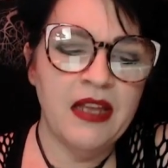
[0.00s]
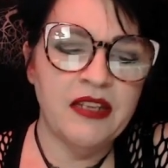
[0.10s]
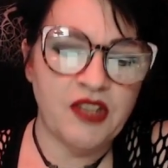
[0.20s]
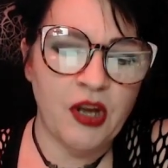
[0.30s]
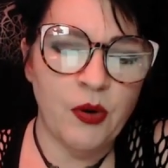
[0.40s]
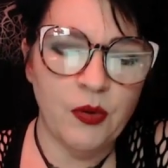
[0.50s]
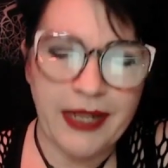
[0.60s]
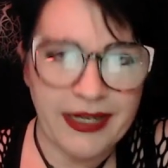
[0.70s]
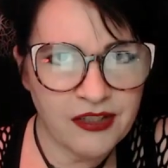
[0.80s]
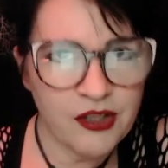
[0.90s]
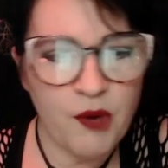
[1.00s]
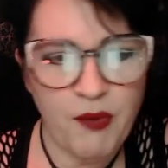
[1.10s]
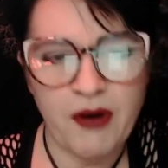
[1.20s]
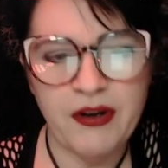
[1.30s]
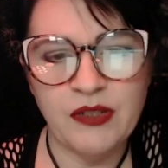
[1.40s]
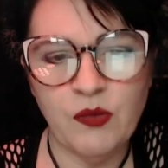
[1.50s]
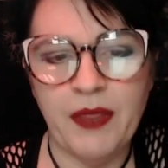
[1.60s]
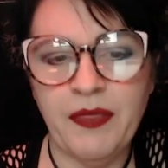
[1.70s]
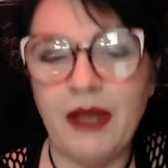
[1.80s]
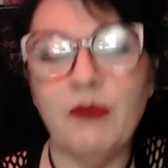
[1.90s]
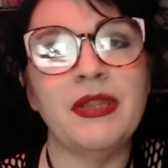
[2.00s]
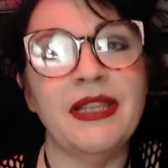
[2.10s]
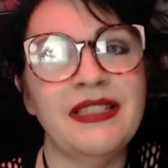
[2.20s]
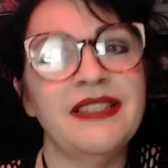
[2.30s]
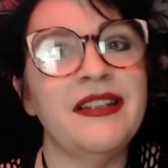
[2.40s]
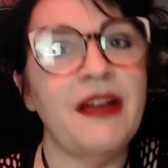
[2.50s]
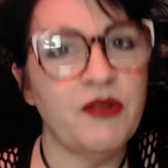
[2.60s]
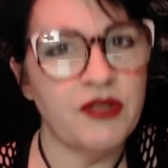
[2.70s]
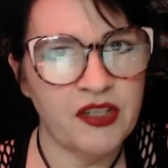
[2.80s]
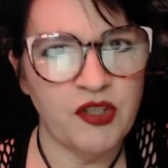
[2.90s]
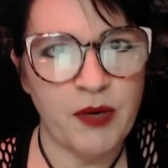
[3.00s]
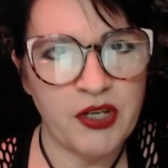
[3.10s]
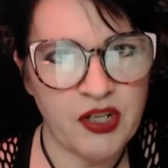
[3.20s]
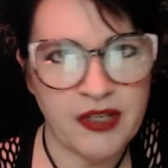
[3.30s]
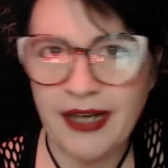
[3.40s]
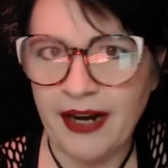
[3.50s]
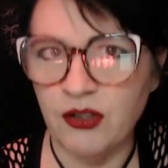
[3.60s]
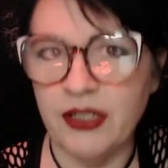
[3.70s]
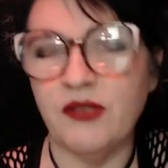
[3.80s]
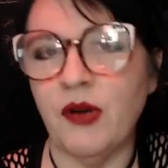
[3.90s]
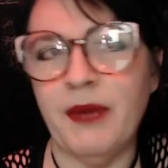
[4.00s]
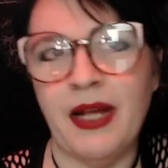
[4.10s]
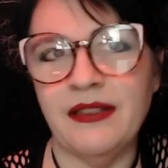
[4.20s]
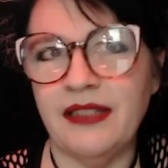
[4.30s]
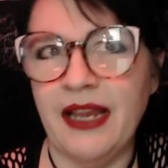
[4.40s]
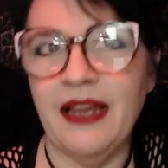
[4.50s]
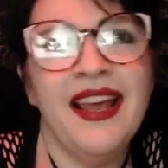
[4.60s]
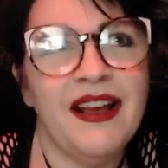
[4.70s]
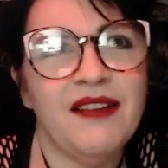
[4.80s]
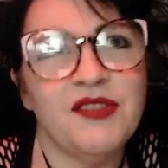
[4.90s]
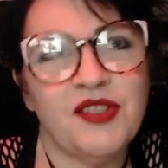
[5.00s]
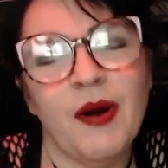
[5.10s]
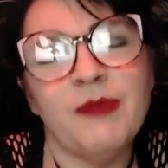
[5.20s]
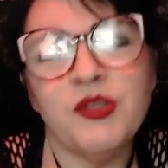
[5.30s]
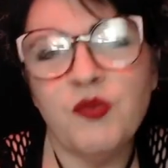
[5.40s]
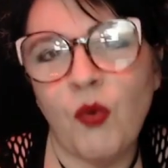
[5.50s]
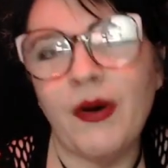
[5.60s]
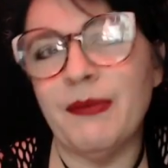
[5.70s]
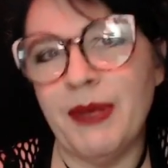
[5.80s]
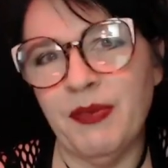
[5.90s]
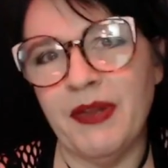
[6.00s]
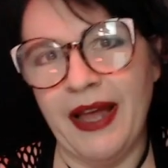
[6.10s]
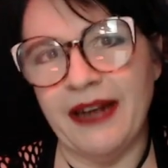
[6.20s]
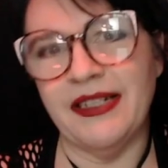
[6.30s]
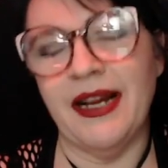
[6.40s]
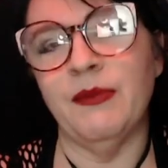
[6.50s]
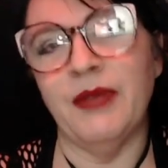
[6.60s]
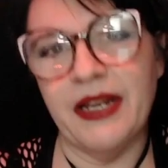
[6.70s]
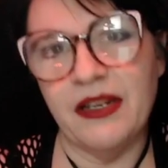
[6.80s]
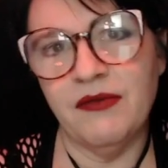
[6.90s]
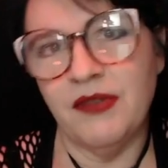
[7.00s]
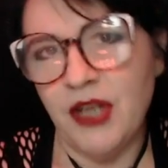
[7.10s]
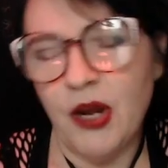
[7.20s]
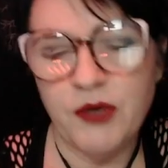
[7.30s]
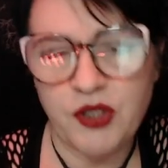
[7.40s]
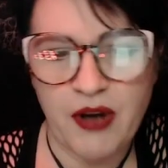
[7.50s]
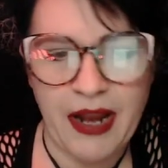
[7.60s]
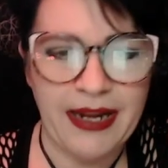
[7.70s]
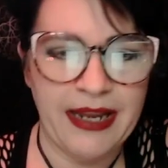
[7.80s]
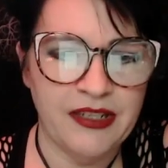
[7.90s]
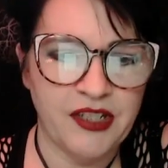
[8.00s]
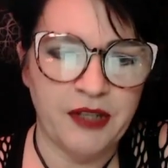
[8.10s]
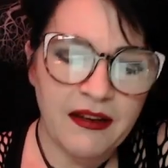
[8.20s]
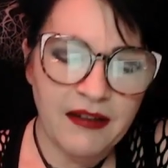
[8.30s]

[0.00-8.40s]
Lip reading: So like a slow burn is one thing, but this is another situation entirely. So I'm just warning people ahead of time, like know what you're getting into.